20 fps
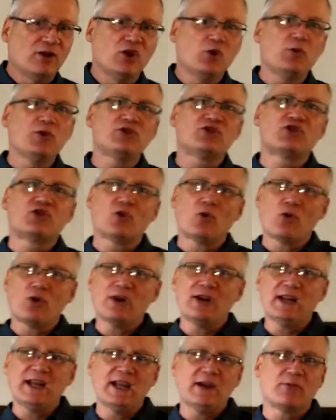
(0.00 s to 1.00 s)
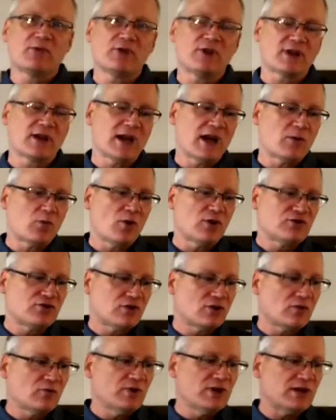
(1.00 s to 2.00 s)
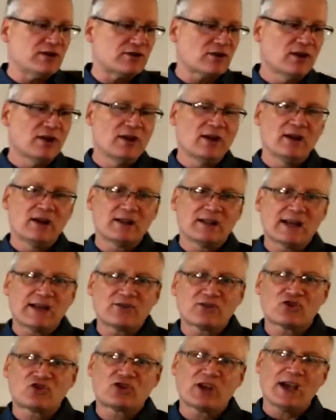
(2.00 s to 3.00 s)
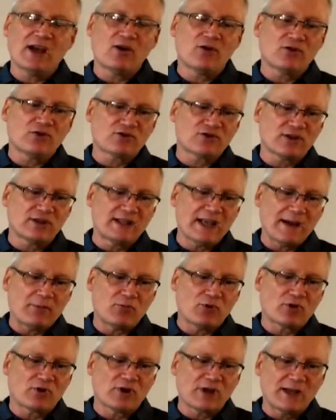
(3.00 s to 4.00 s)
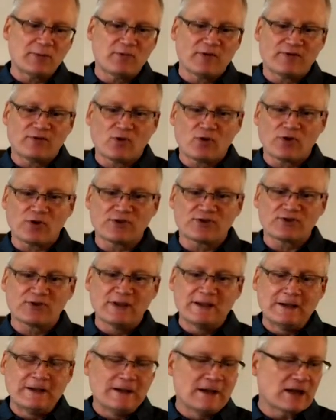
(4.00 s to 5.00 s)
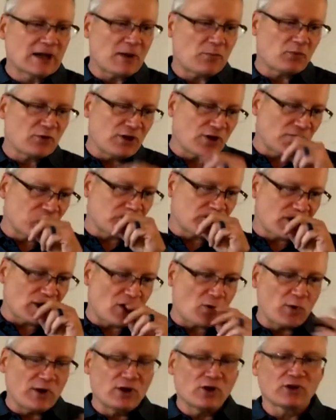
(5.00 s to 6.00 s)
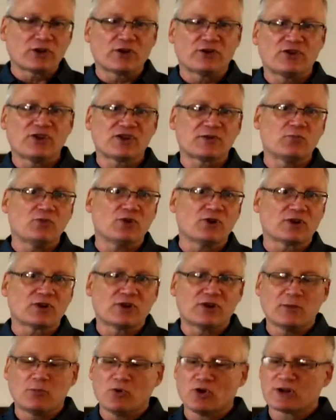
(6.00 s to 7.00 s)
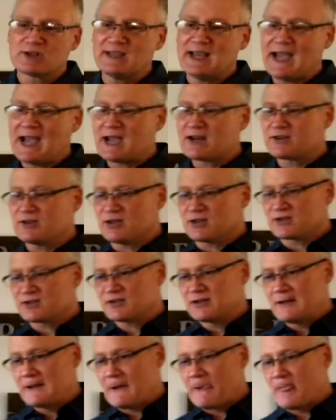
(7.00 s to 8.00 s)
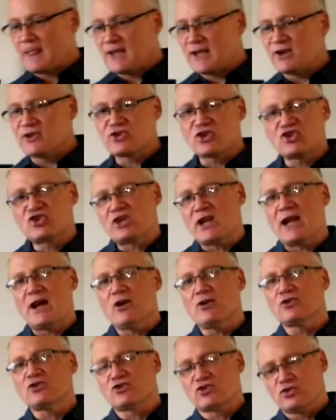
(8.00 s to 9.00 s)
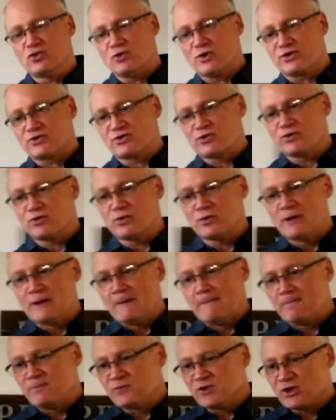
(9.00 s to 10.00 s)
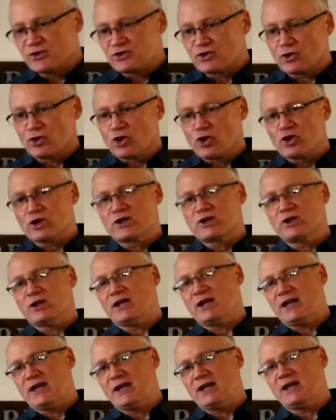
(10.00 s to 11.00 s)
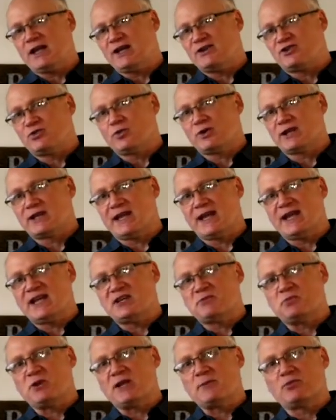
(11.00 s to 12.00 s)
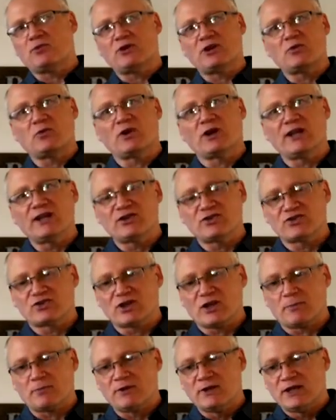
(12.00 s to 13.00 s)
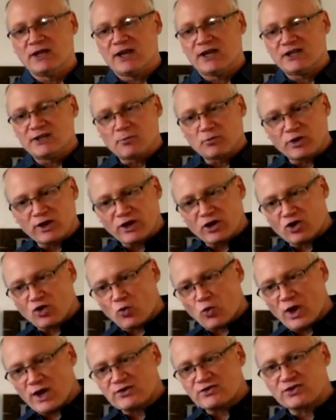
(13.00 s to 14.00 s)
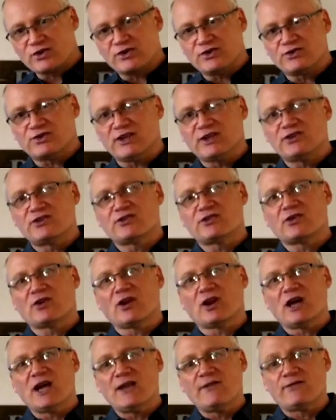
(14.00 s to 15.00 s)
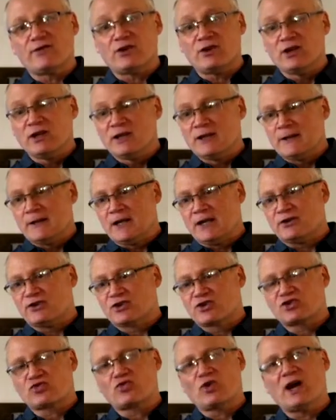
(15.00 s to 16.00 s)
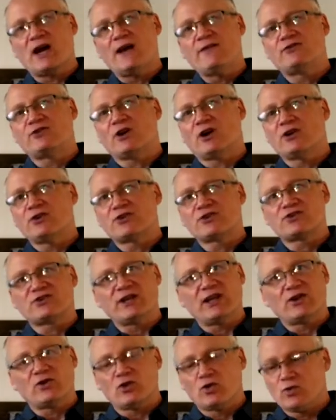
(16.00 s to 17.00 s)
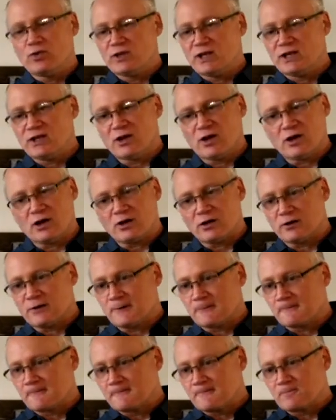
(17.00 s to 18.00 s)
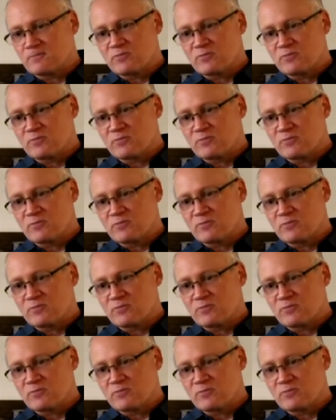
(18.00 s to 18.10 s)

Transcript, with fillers: Who is your neighbor that God wants you to reach? That is a challenge that that book laid before us couple years ago, we looked at this book, the book Tactics. It is a challenge to us to, to look and to engage people in a relationship and to bring questions into their life and, and to strive to understand who they are and